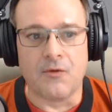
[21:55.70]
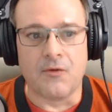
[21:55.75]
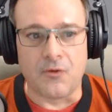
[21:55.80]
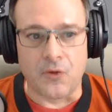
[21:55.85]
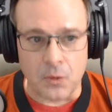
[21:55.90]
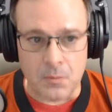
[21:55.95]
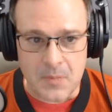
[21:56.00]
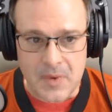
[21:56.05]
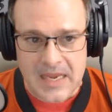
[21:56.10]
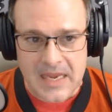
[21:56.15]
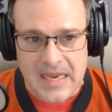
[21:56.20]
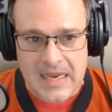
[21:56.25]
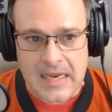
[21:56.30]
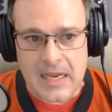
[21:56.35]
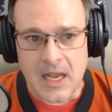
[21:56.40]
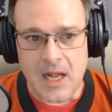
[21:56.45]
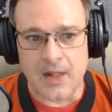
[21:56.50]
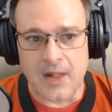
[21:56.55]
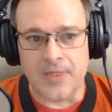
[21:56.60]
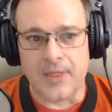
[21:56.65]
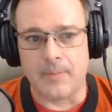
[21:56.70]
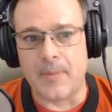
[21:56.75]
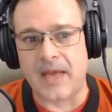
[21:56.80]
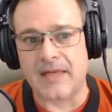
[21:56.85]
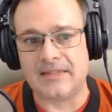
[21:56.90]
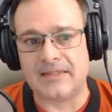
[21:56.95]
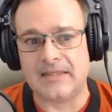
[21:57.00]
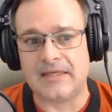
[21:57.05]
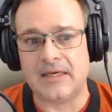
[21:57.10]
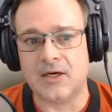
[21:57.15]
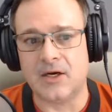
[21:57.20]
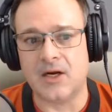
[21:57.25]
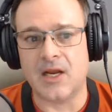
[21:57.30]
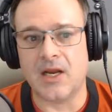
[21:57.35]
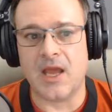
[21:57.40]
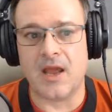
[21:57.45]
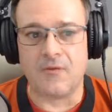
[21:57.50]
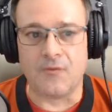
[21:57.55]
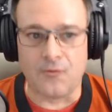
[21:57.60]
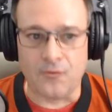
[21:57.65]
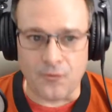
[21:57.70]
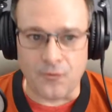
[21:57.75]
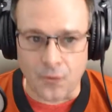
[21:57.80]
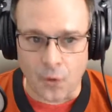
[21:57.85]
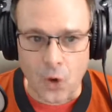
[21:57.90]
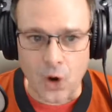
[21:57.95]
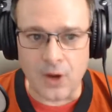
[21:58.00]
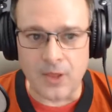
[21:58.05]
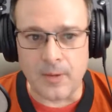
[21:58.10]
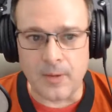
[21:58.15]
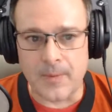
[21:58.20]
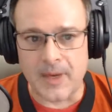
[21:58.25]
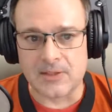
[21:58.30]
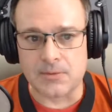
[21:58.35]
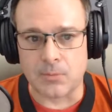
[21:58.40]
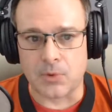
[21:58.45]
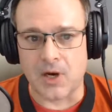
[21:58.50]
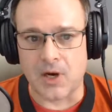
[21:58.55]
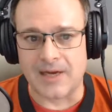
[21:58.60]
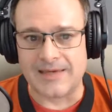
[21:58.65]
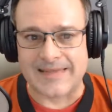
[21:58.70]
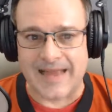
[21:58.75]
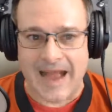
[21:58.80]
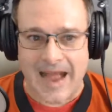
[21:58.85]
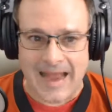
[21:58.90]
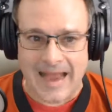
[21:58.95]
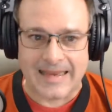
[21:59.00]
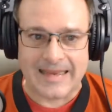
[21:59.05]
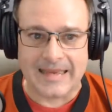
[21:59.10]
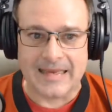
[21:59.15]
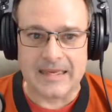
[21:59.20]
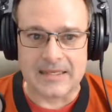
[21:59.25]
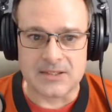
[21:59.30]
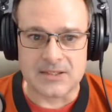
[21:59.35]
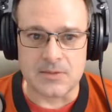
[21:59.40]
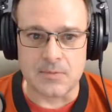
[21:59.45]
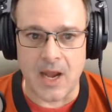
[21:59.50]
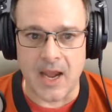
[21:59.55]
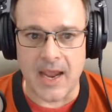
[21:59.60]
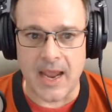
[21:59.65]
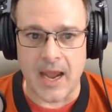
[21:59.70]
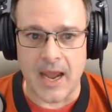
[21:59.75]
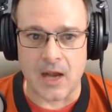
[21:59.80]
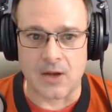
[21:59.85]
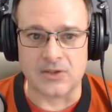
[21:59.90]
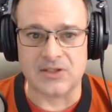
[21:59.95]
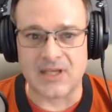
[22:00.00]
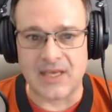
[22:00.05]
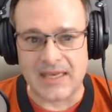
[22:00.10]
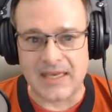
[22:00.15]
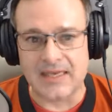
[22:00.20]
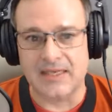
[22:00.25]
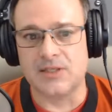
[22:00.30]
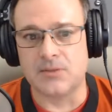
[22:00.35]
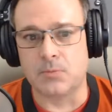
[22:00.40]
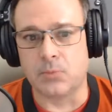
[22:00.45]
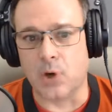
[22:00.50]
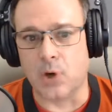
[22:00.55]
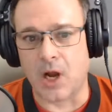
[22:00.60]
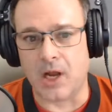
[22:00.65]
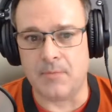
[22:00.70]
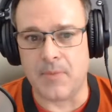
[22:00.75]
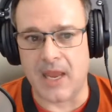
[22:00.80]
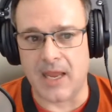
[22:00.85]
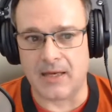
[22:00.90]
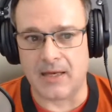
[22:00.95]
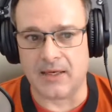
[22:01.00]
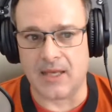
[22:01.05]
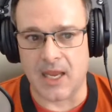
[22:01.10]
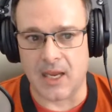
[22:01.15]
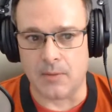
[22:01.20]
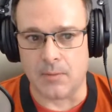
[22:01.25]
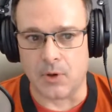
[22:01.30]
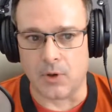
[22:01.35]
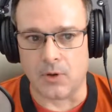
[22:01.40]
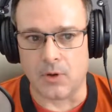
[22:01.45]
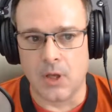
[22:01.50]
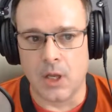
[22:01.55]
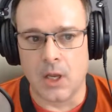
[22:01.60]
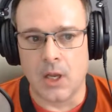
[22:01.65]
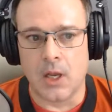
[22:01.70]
For me, the best internet for the best price I can get to my house is broadband cable.